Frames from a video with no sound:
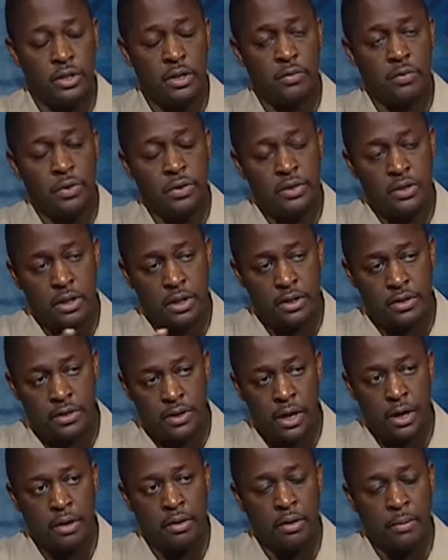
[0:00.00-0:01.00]
And if you see at the
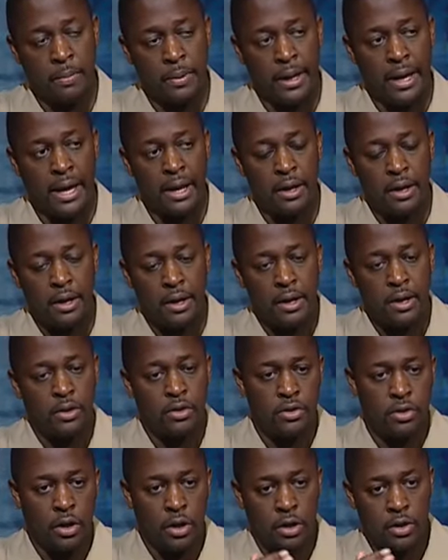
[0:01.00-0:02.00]
start of the plan,
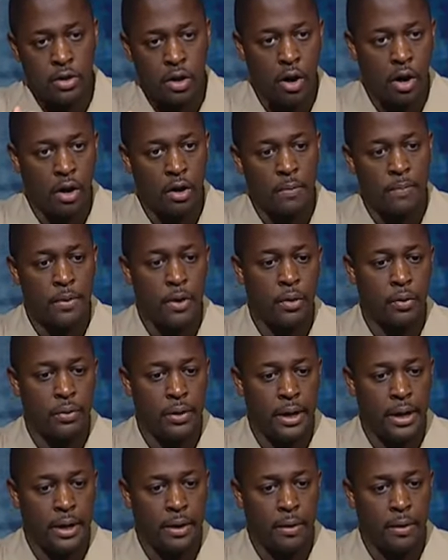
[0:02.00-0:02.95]
there's a lot of talk about